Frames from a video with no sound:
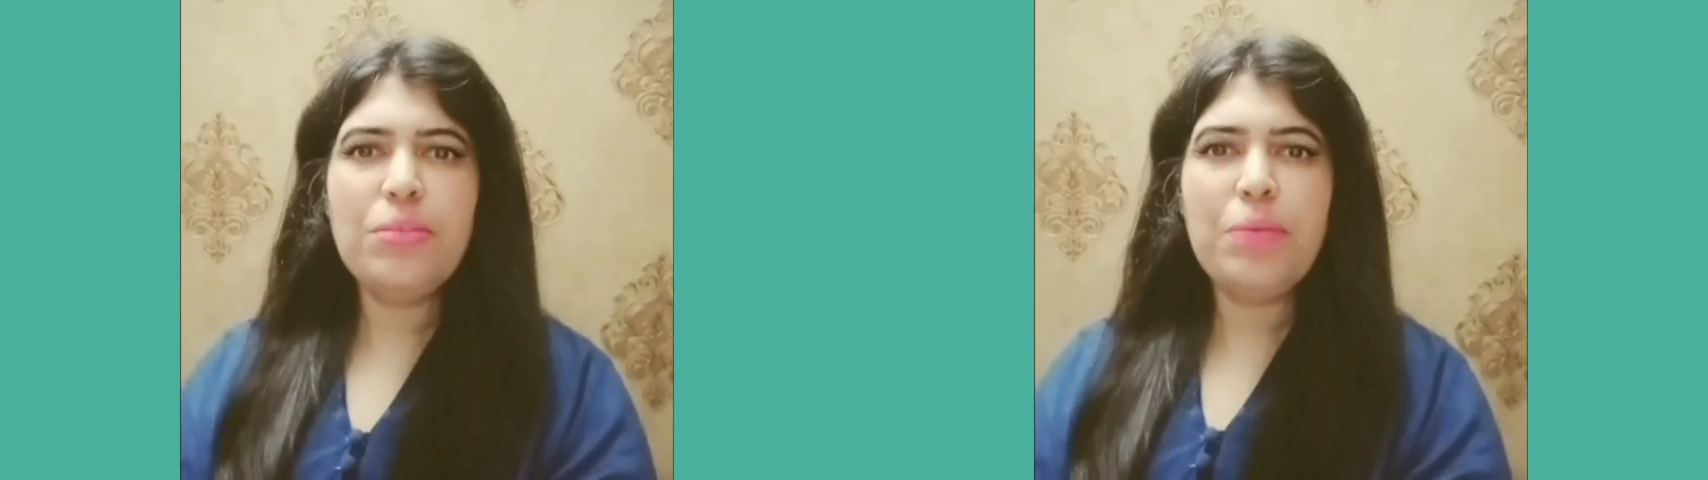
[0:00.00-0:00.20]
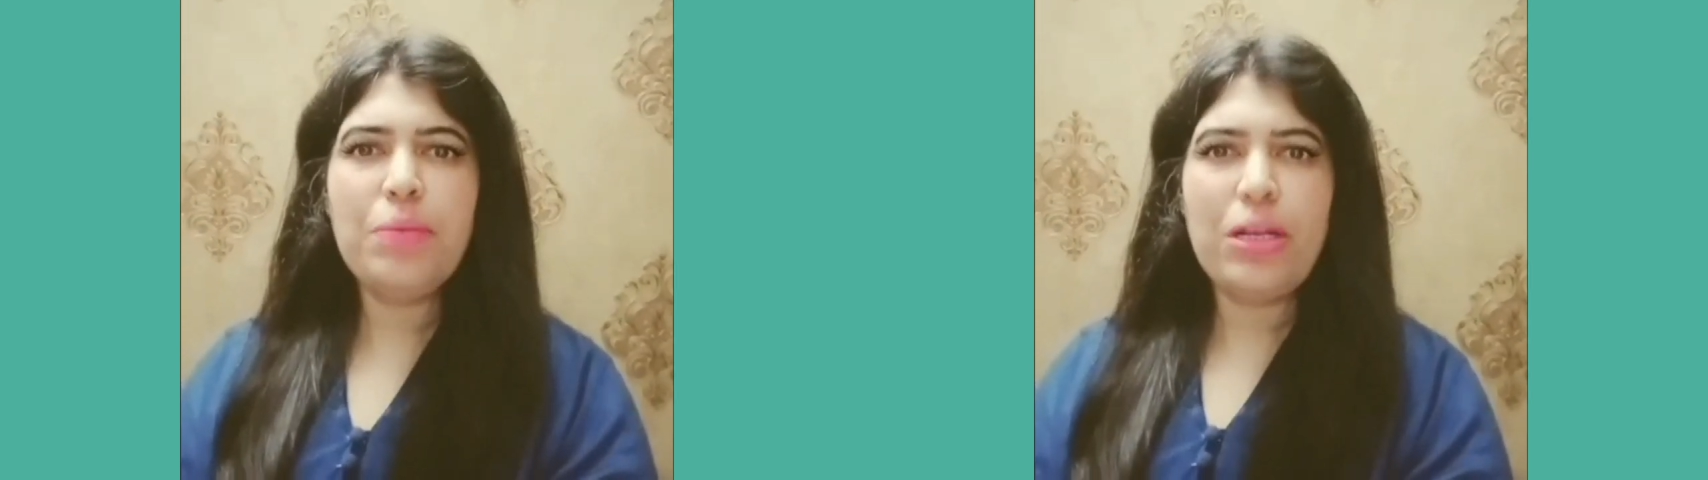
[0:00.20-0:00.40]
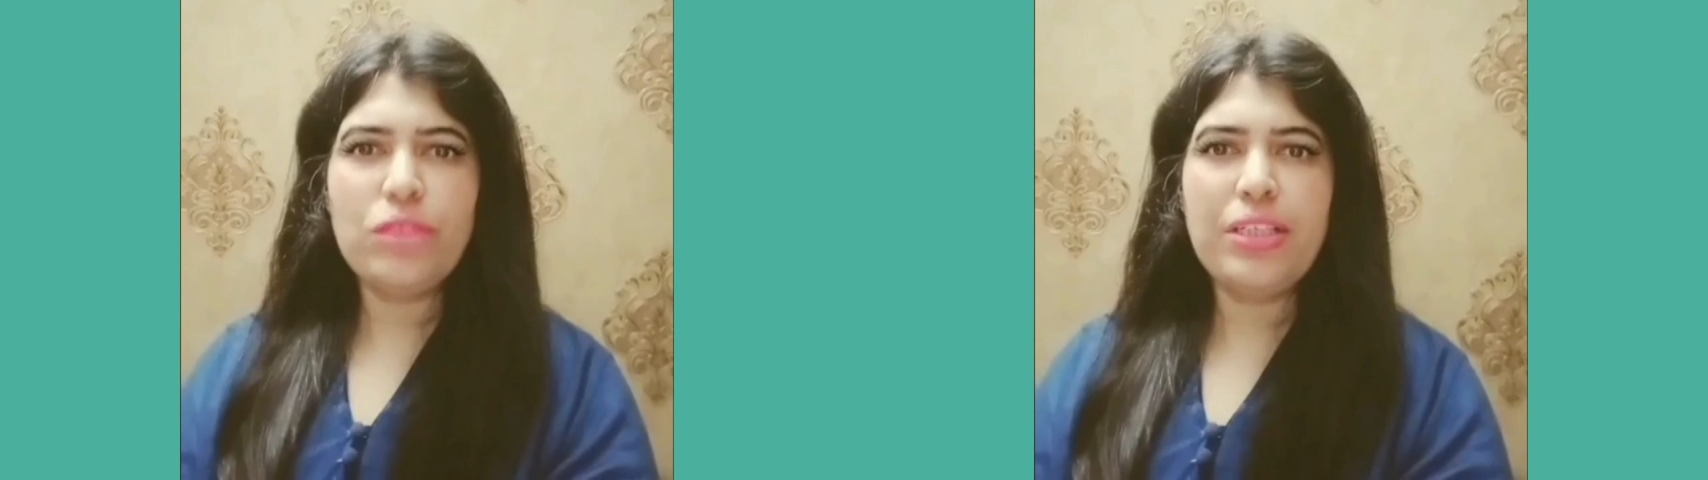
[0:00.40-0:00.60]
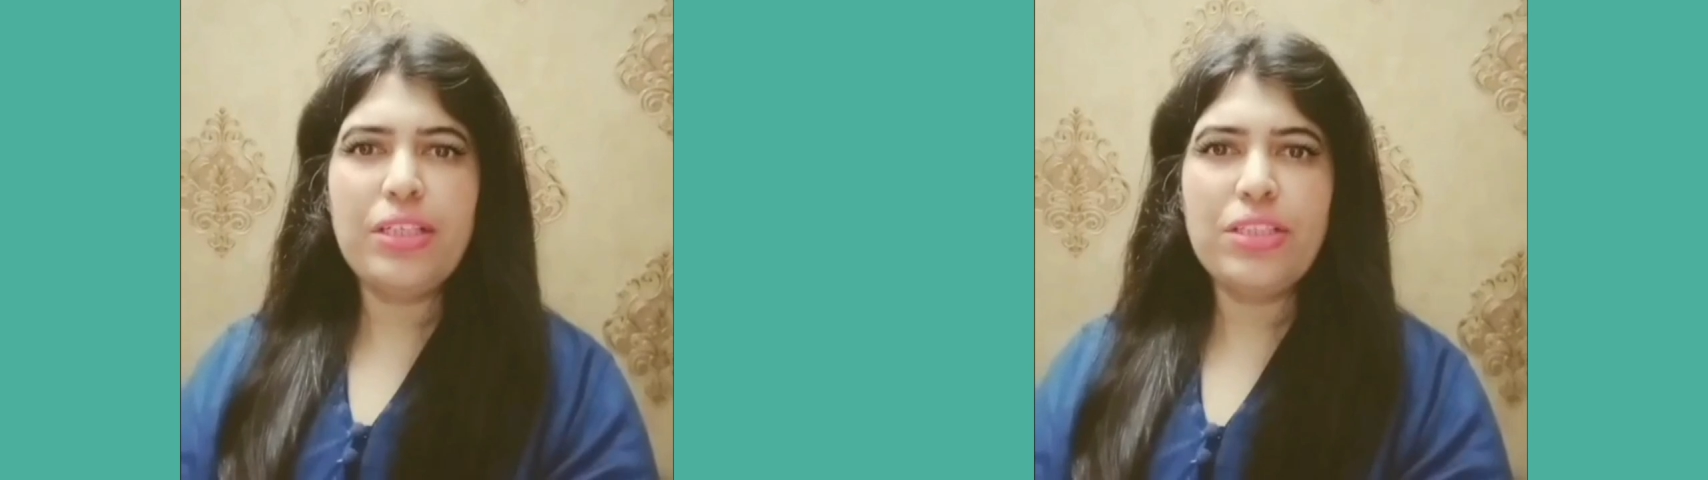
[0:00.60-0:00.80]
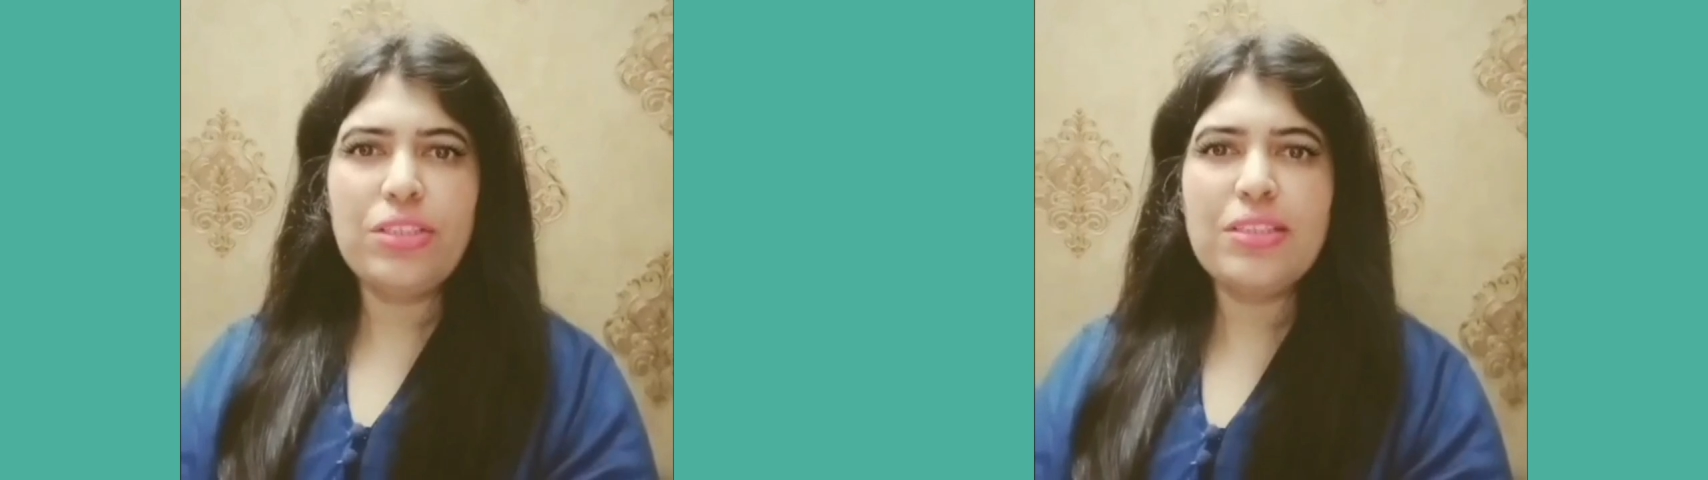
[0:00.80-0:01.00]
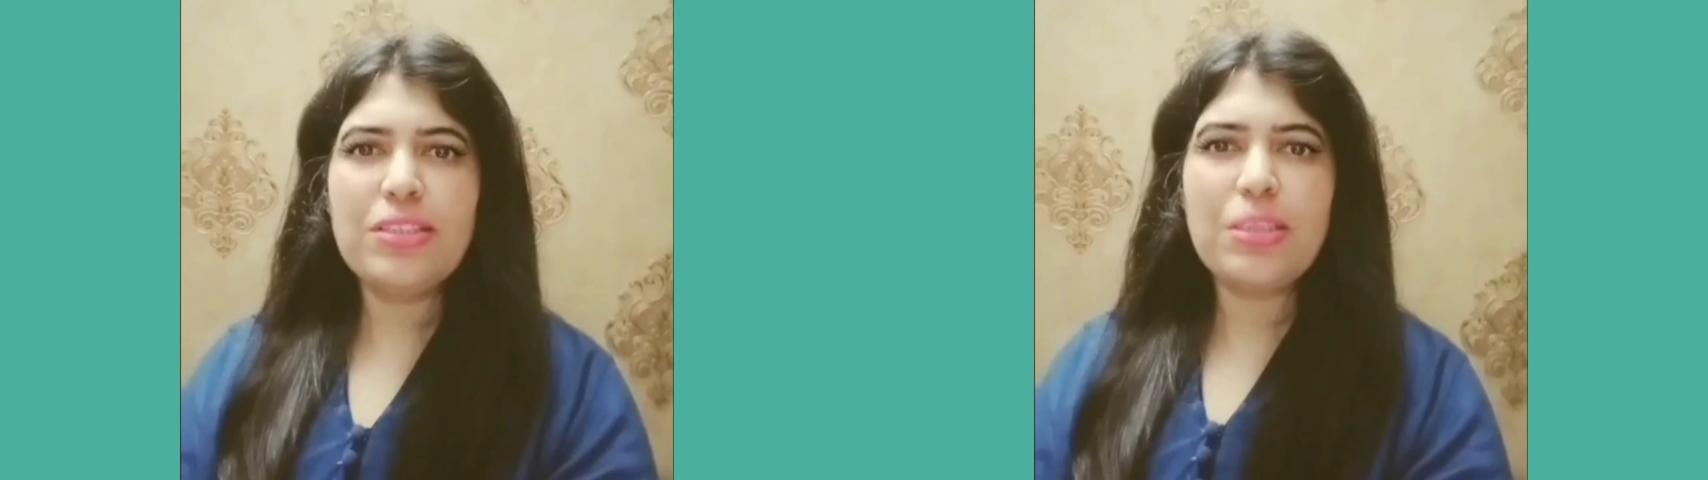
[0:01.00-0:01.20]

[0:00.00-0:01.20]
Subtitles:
parts of literature has